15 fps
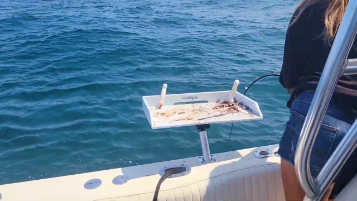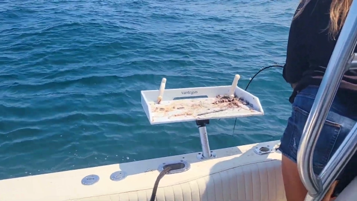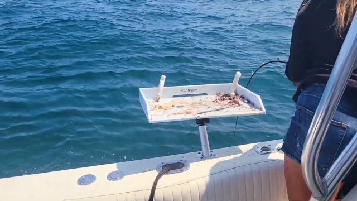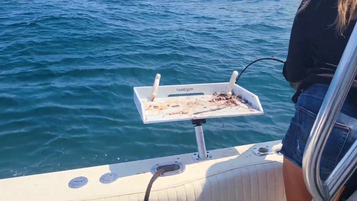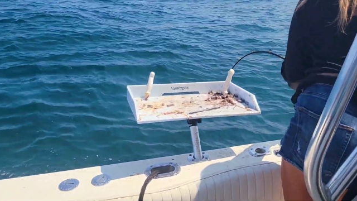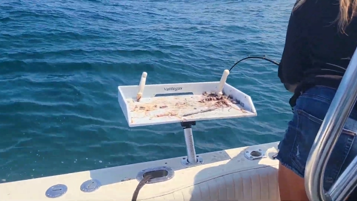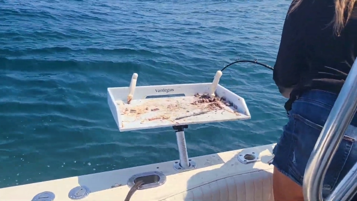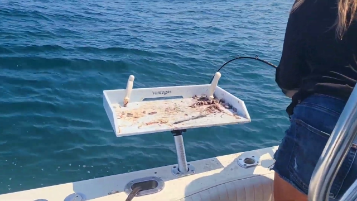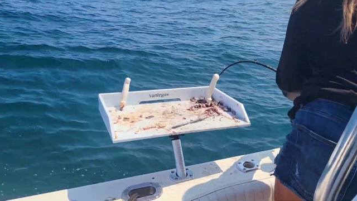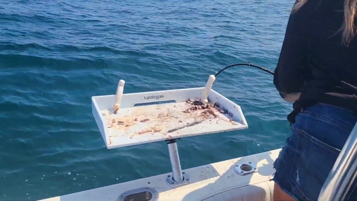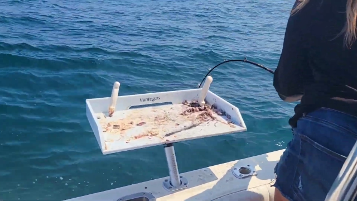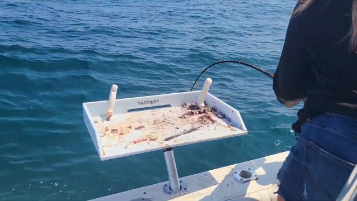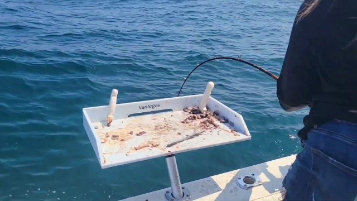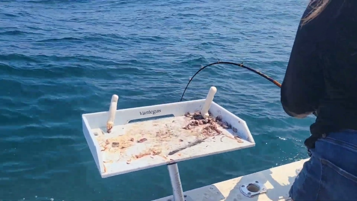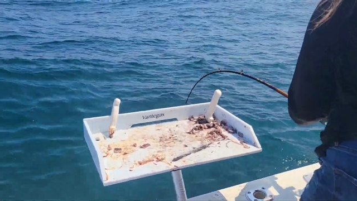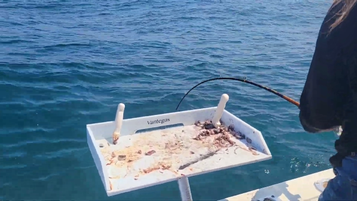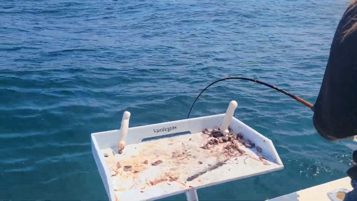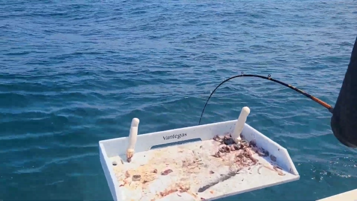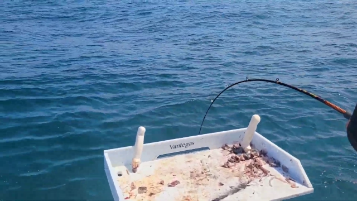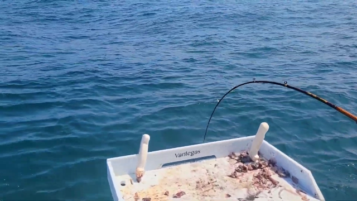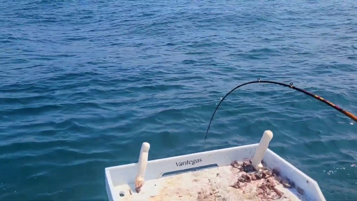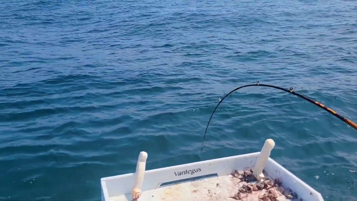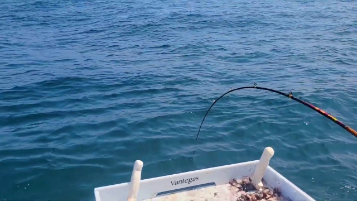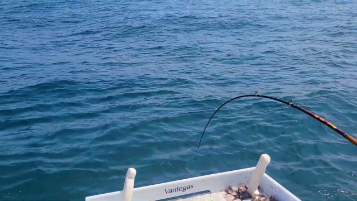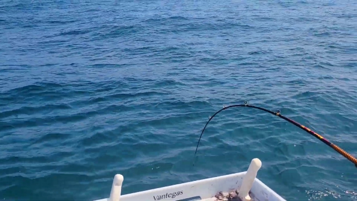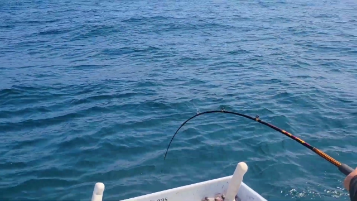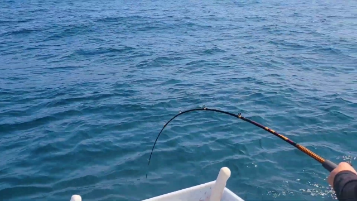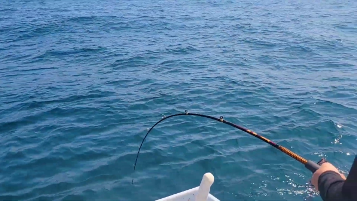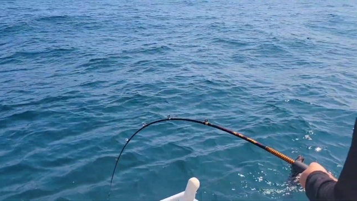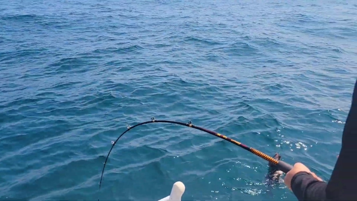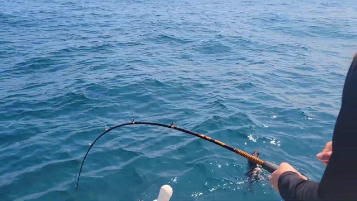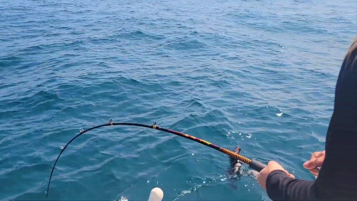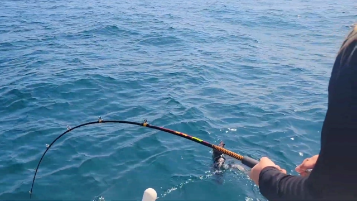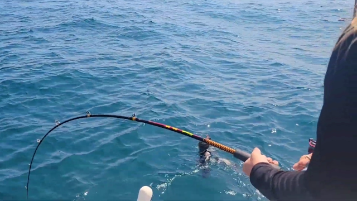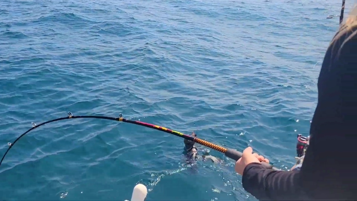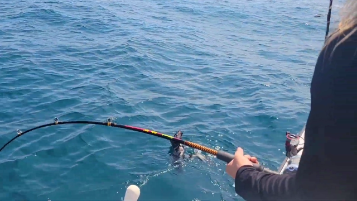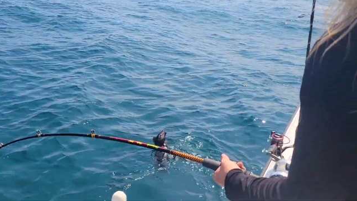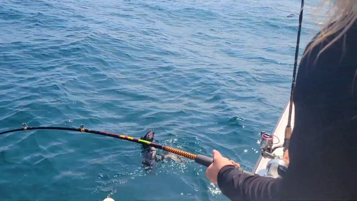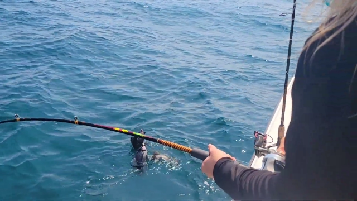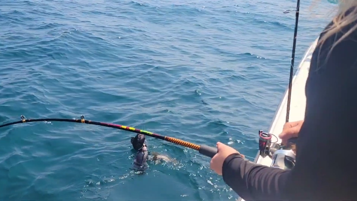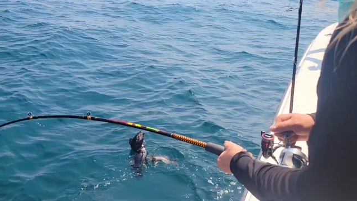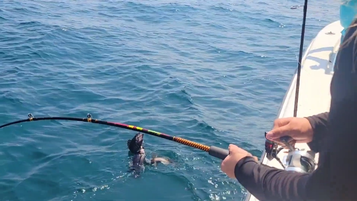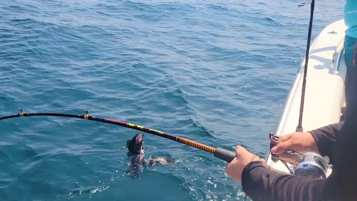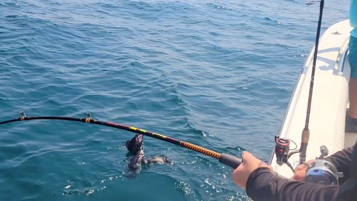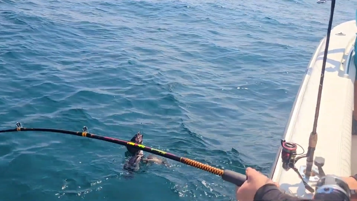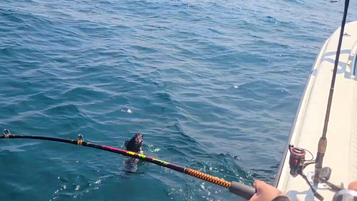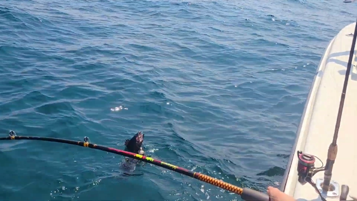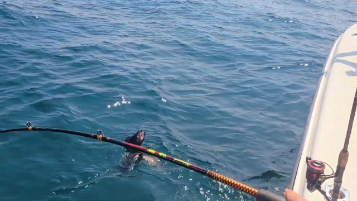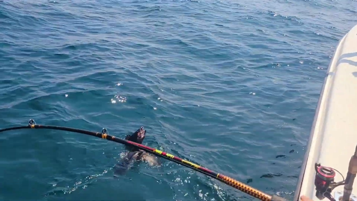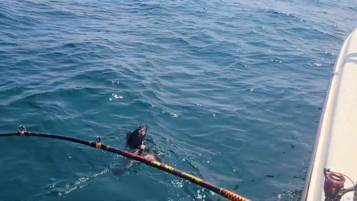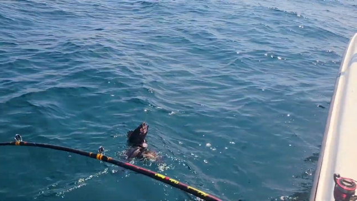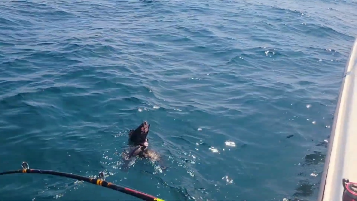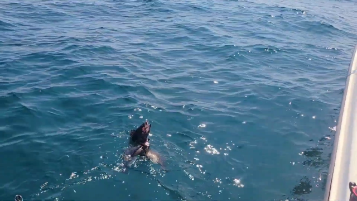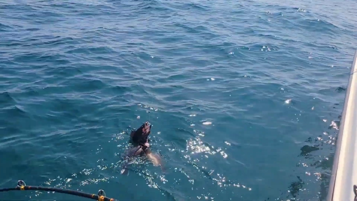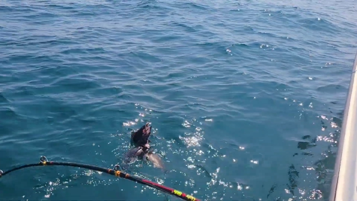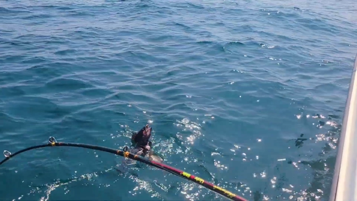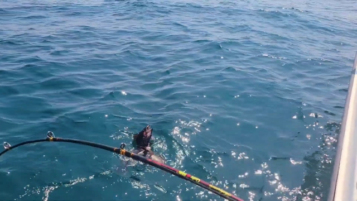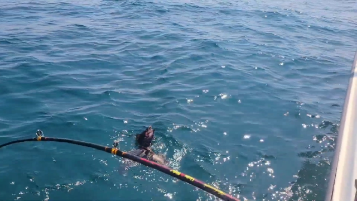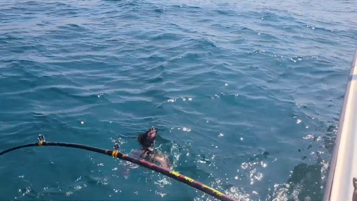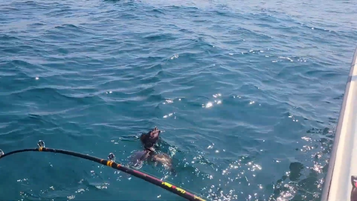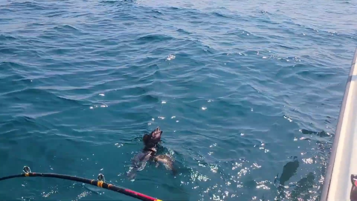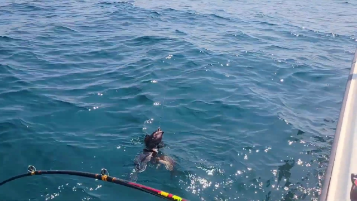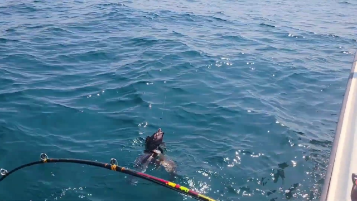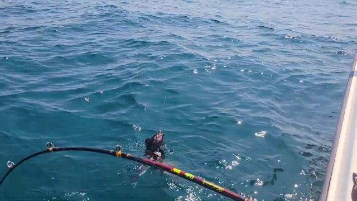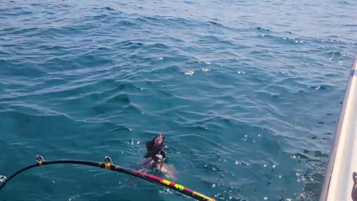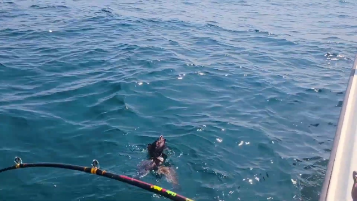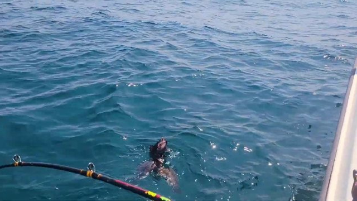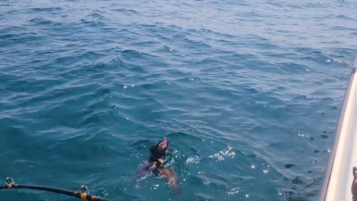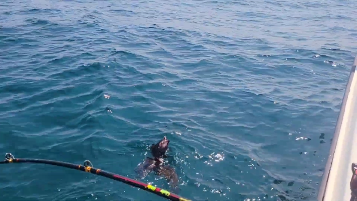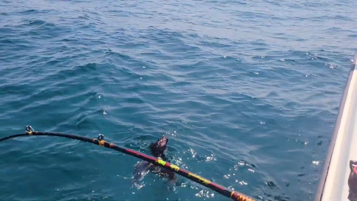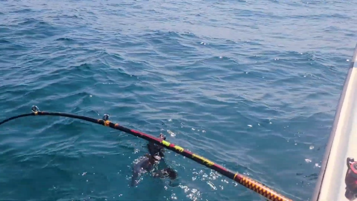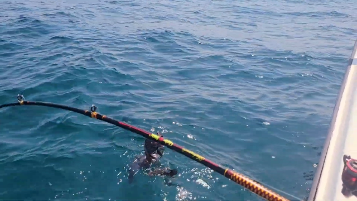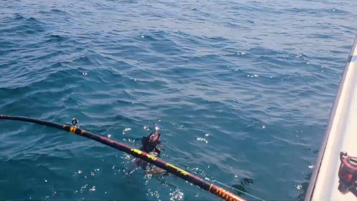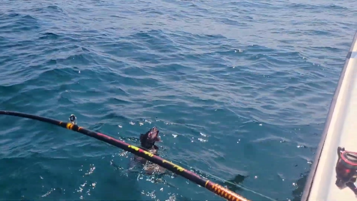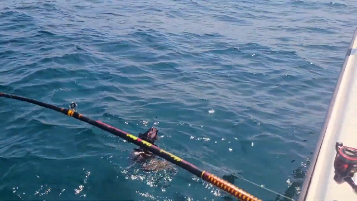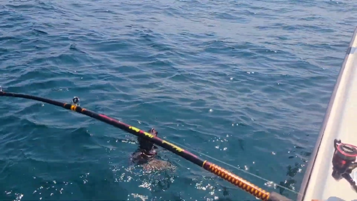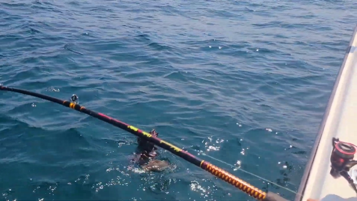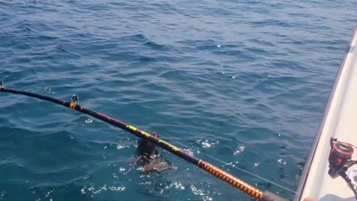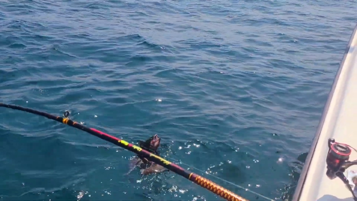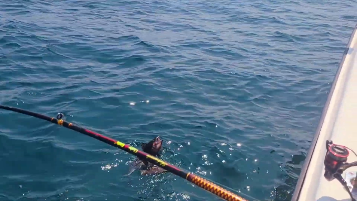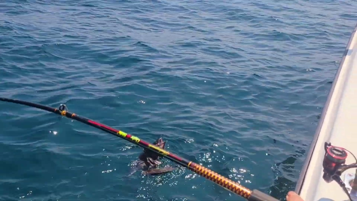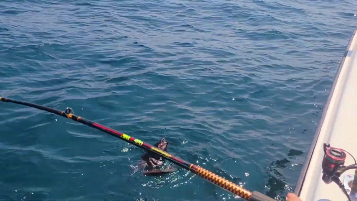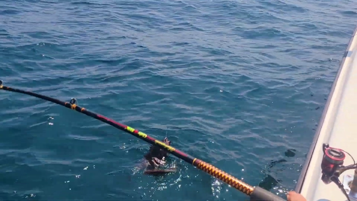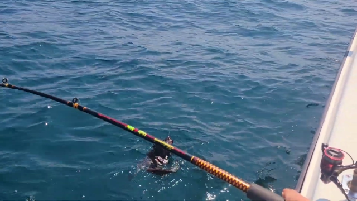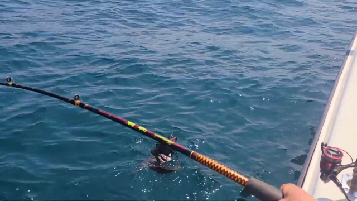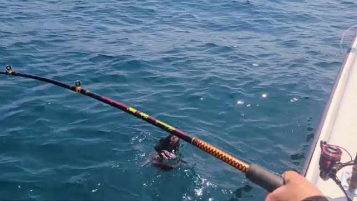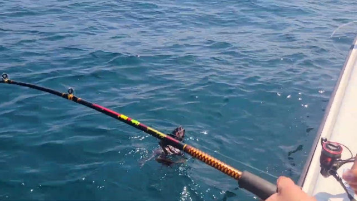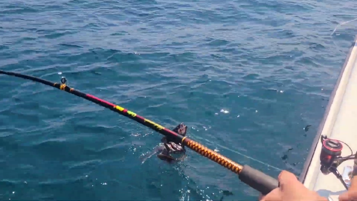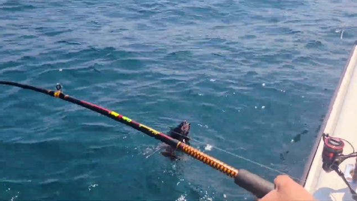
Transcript: [unreadable: no face in view]